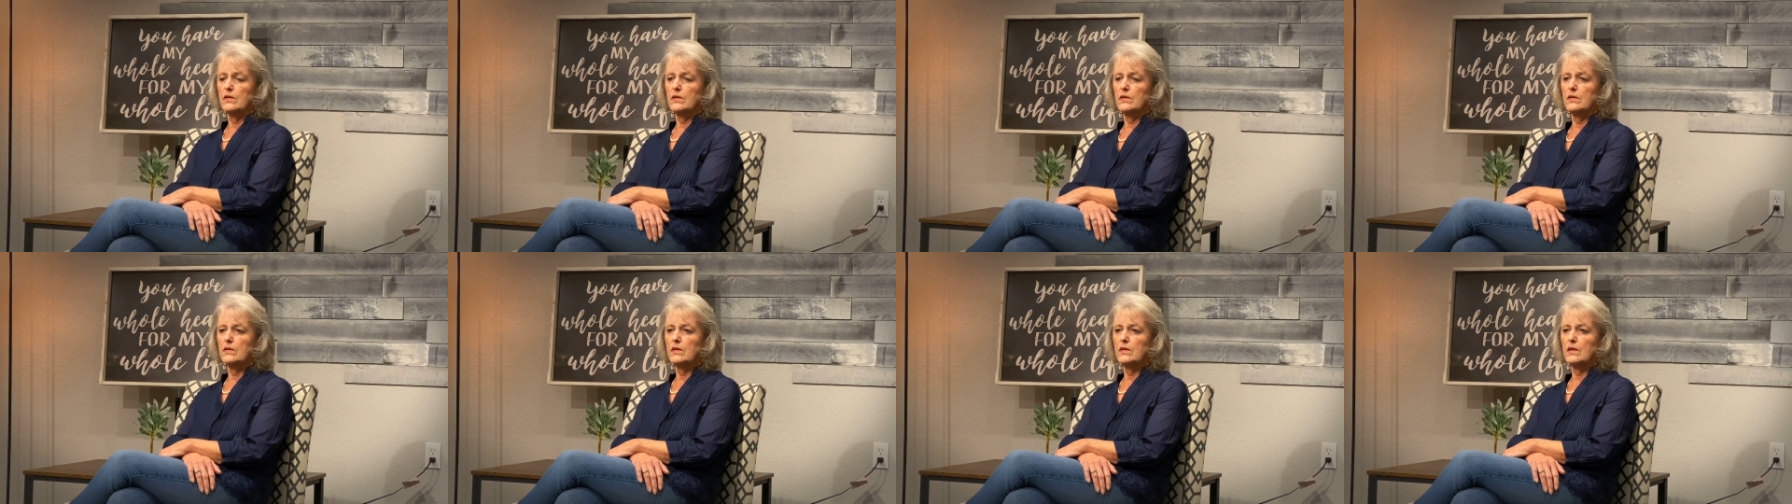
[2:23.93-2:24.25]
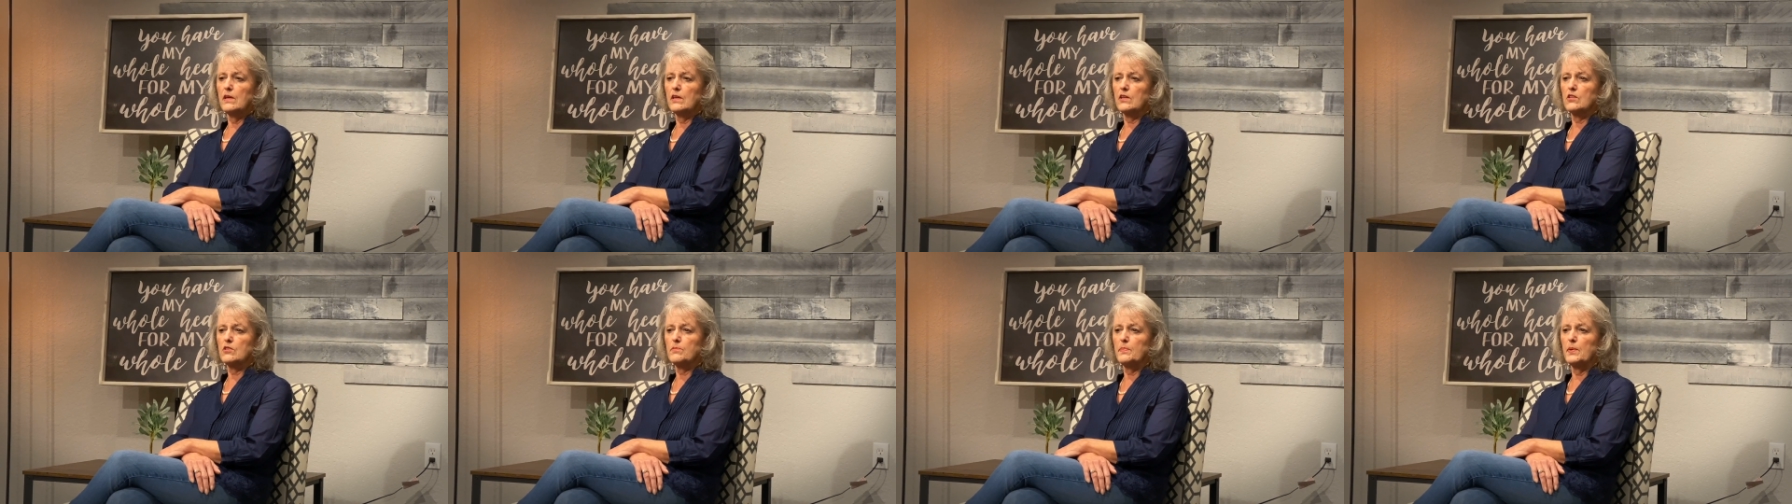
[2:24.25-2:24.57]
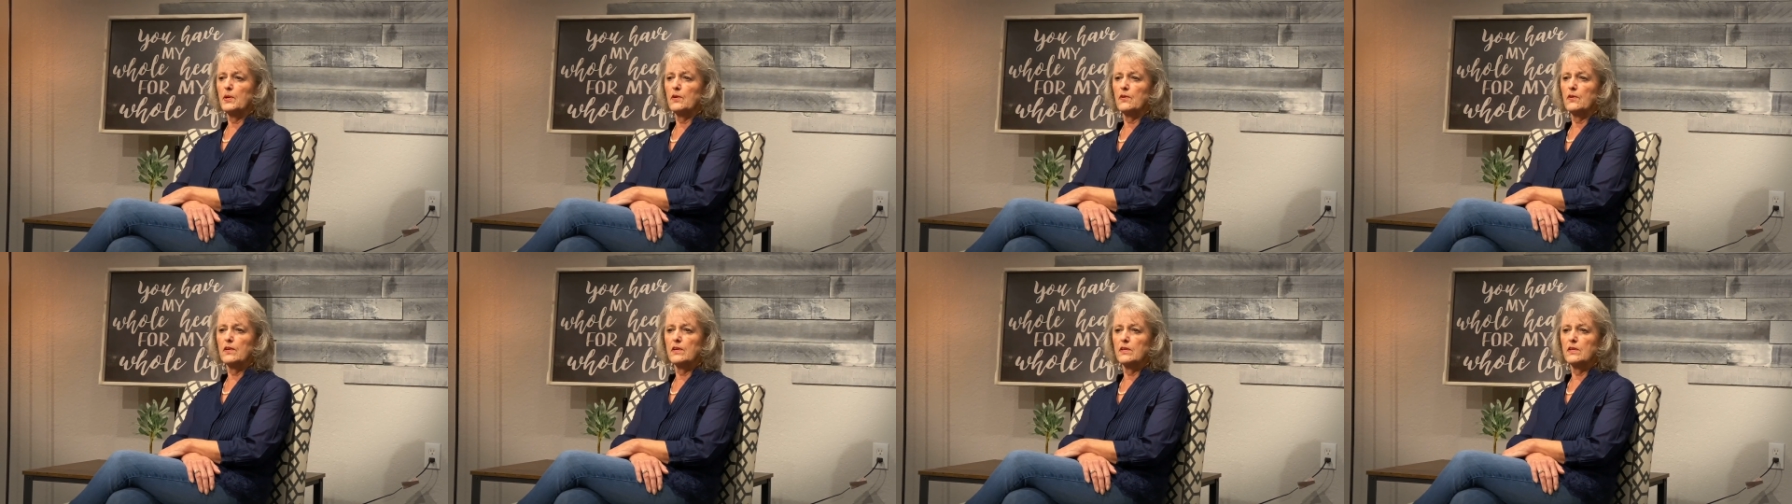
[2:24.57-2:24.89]

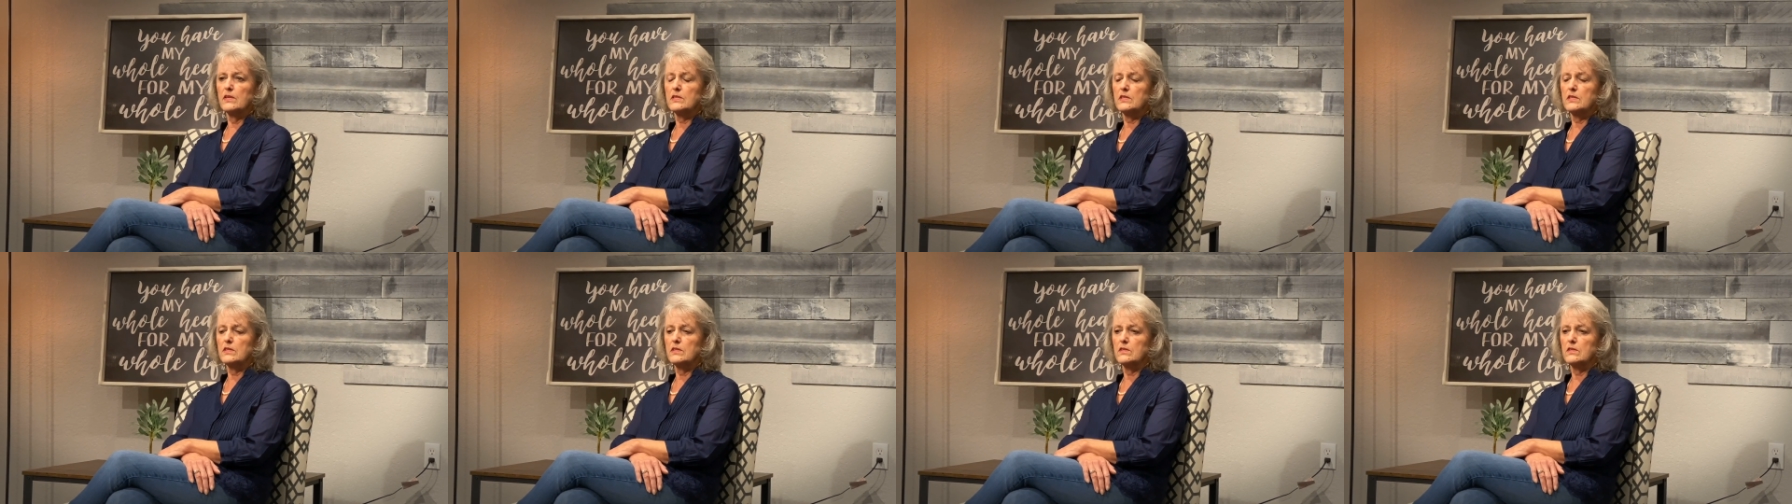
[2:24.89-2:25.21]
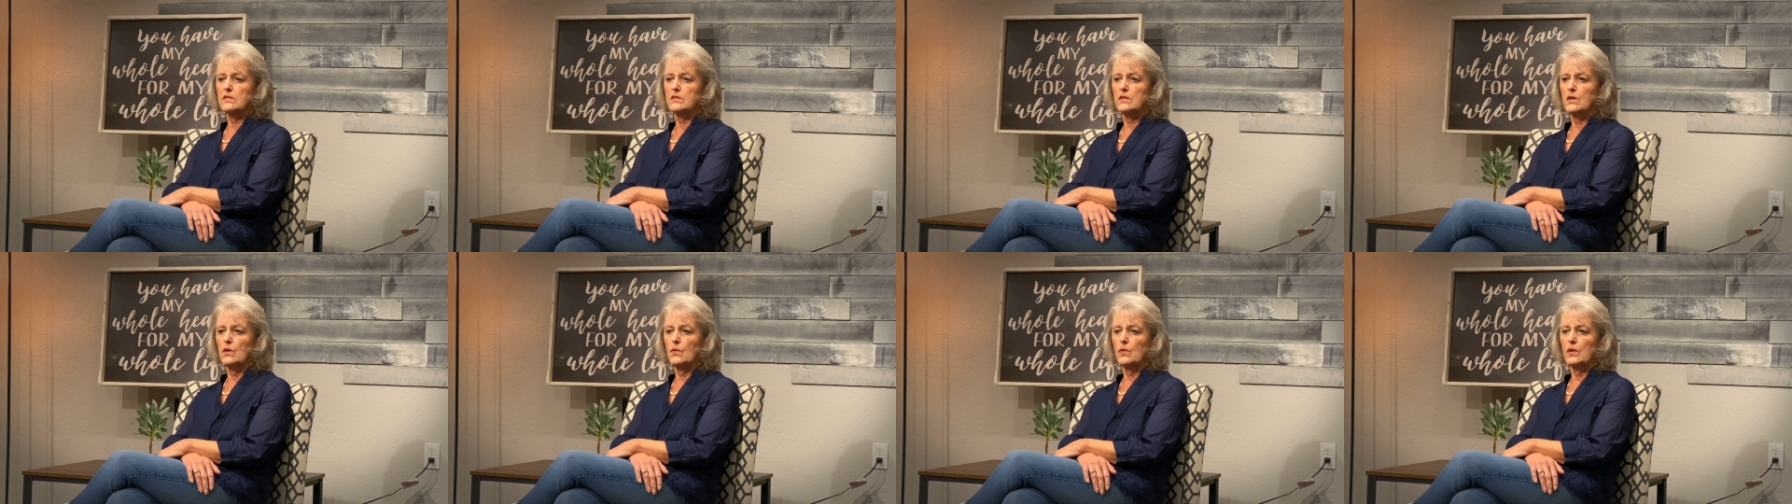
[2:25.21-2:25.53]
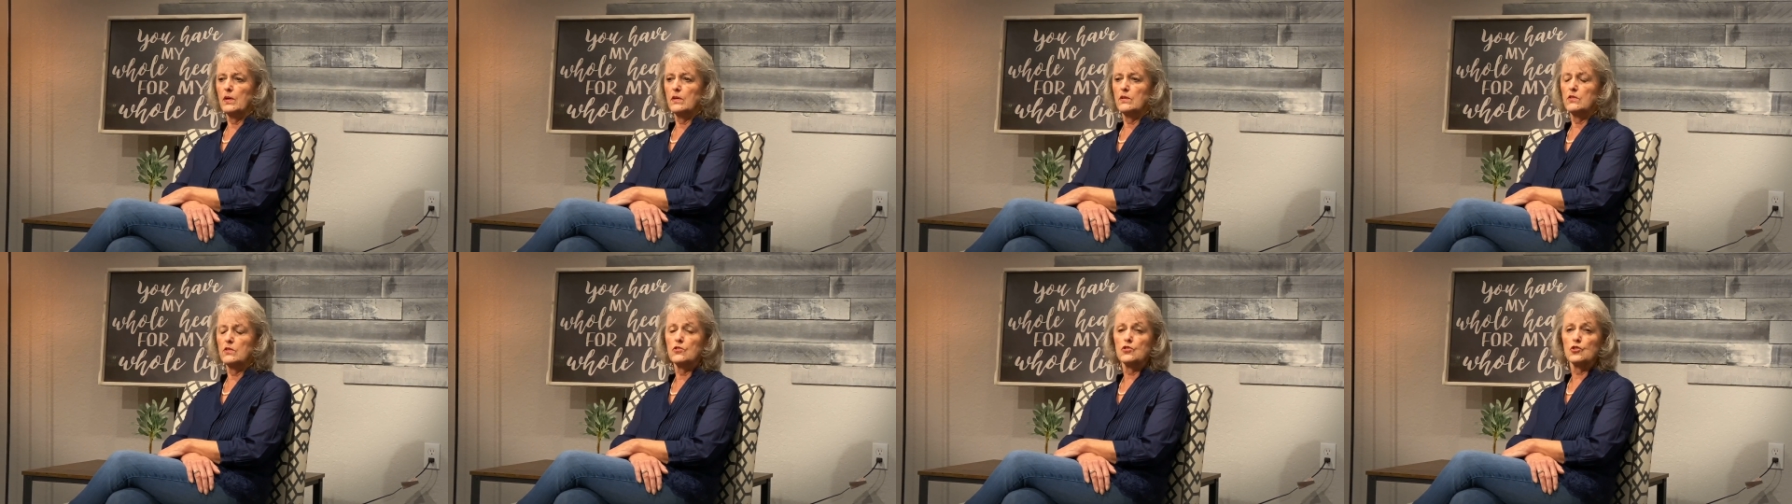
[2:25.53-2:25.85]
experiences going
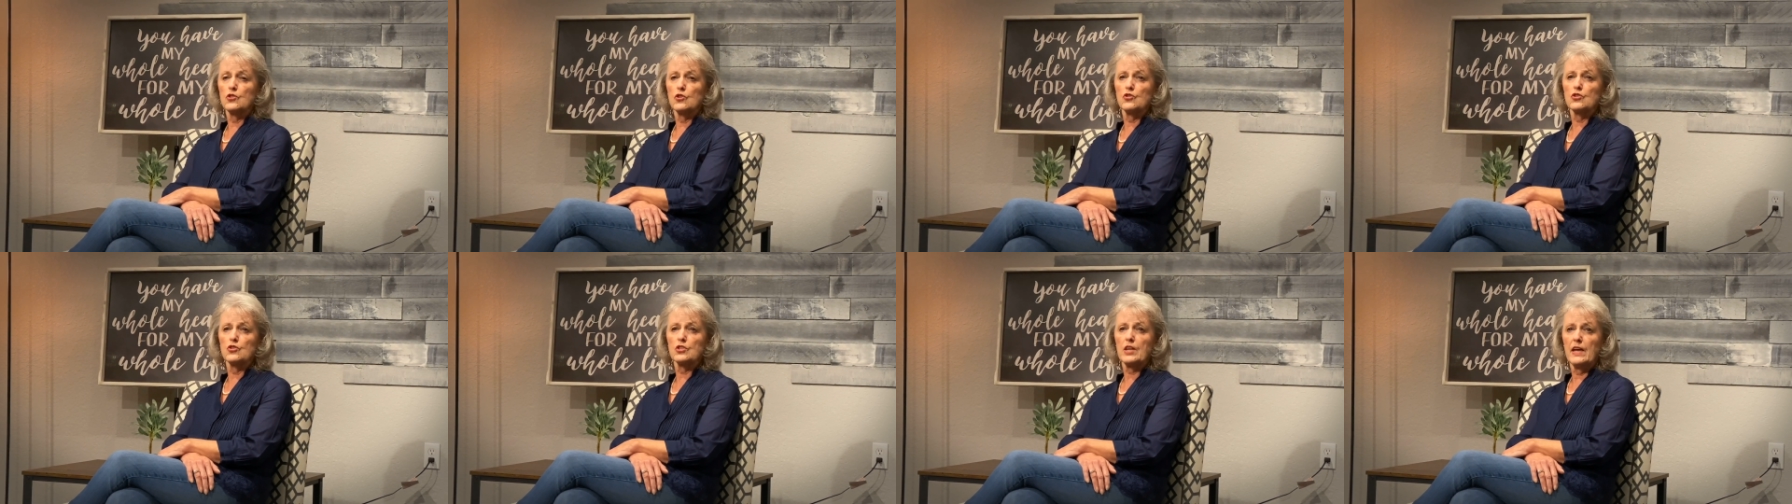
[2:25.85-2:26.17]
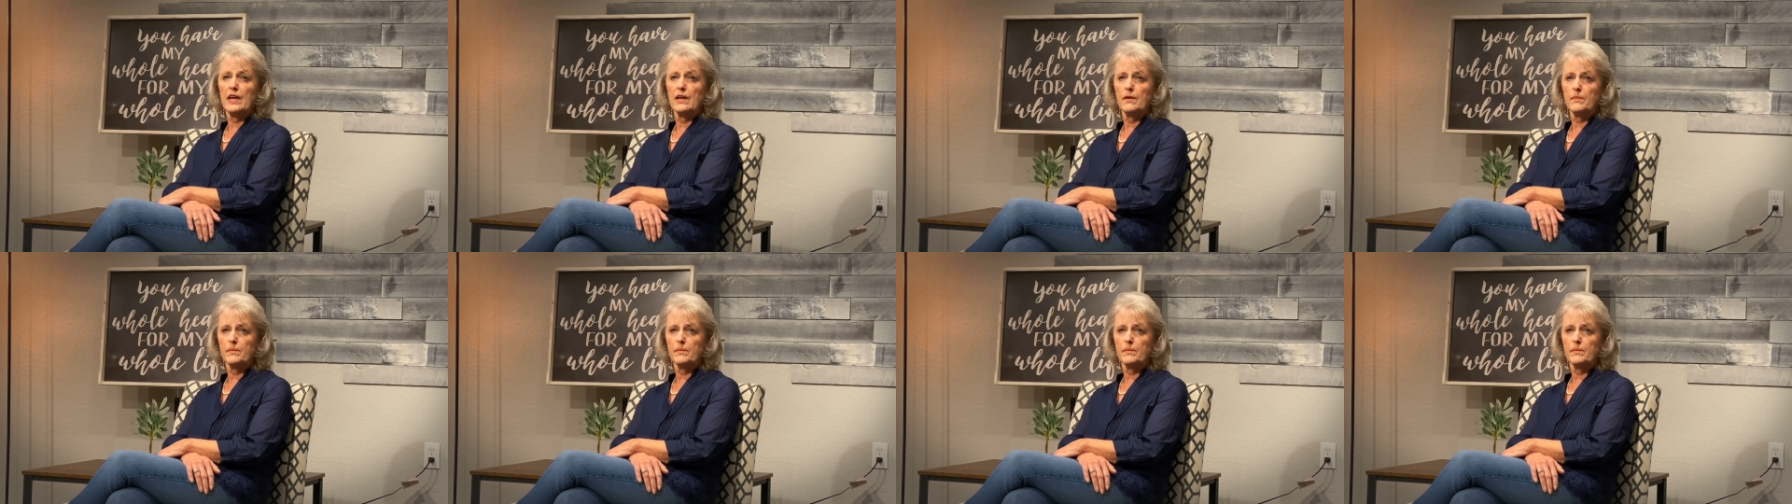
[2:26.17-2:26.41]
to church camp,